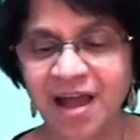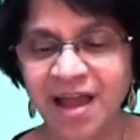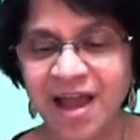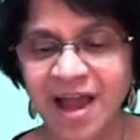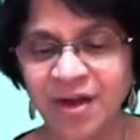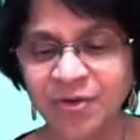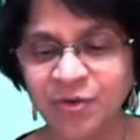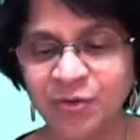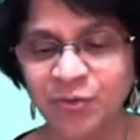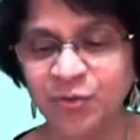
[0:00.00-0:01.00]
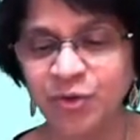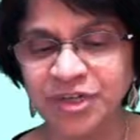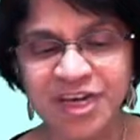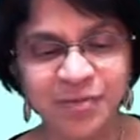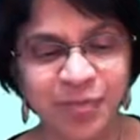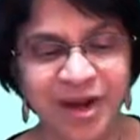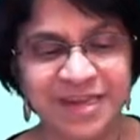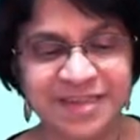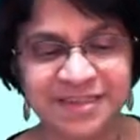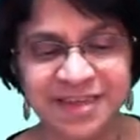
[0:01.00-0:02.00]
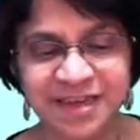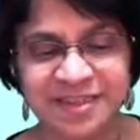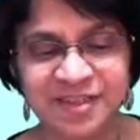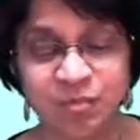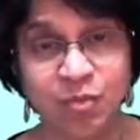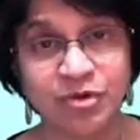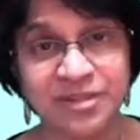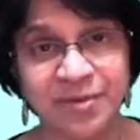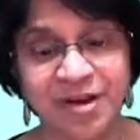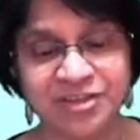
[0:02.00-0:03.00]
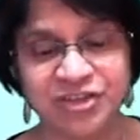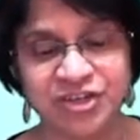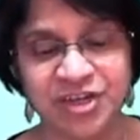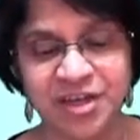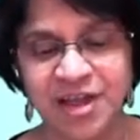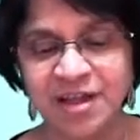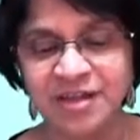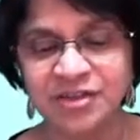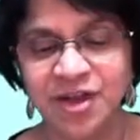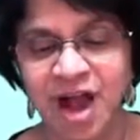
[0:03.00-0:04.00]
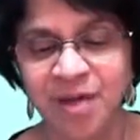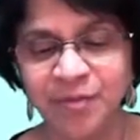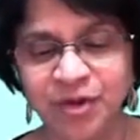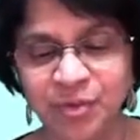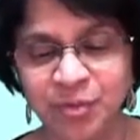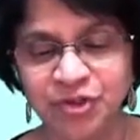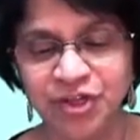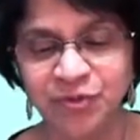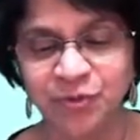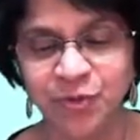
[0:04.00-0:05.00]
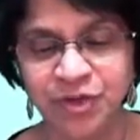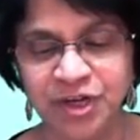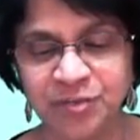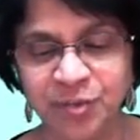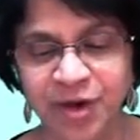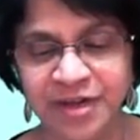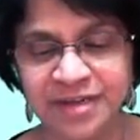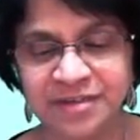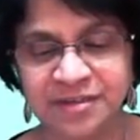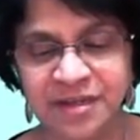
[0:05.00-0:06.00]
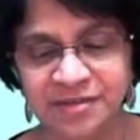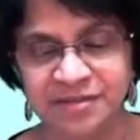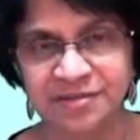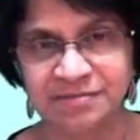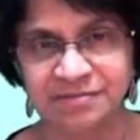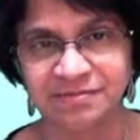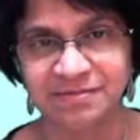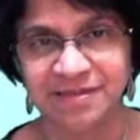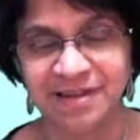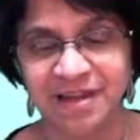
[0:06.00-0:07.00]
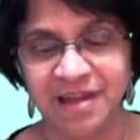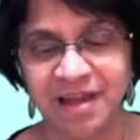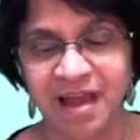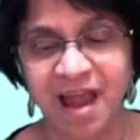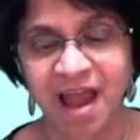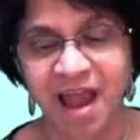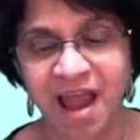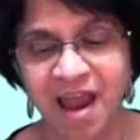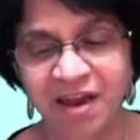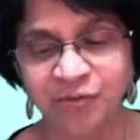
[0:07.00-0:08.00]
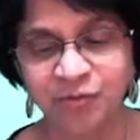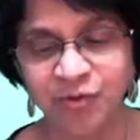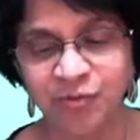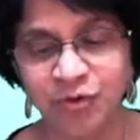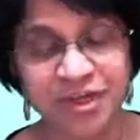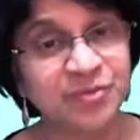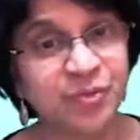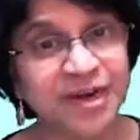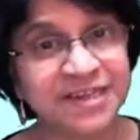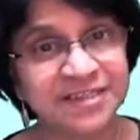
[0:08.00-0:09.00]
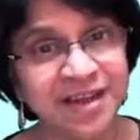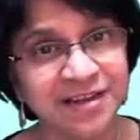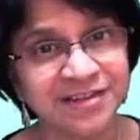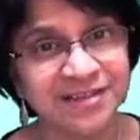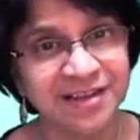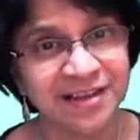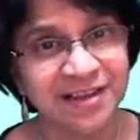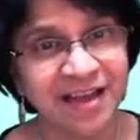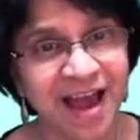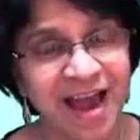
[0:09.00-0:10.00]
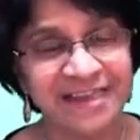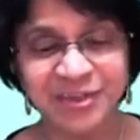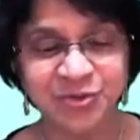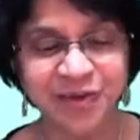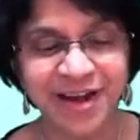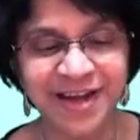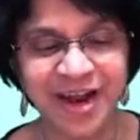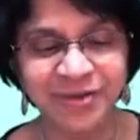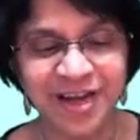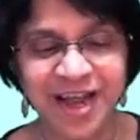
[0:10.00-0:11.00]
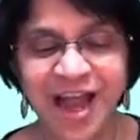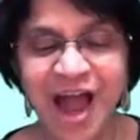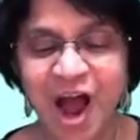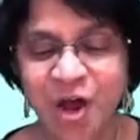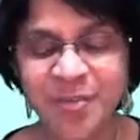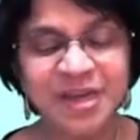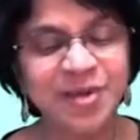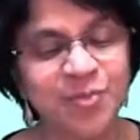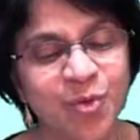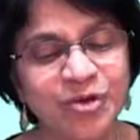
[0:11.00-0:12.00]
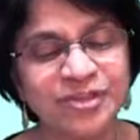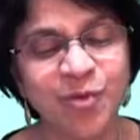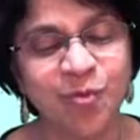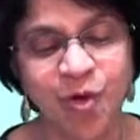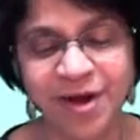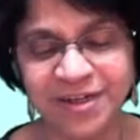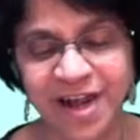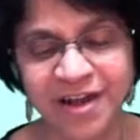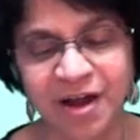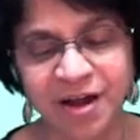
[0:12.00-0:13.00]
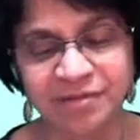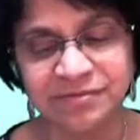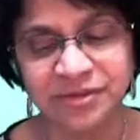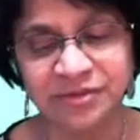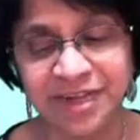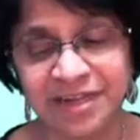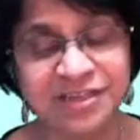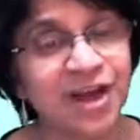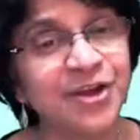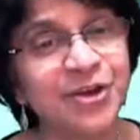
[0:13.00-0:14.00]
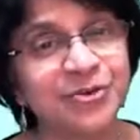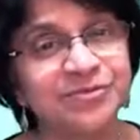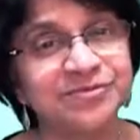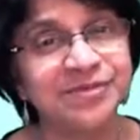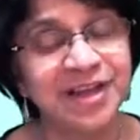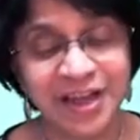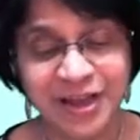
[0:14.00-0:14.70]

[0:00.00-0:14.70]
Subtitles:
I have 14.6 moles of oxygen, so I'm going to put here 14.6. And for 14.6, I need to find out how many moles of water I got, so that's the unknown.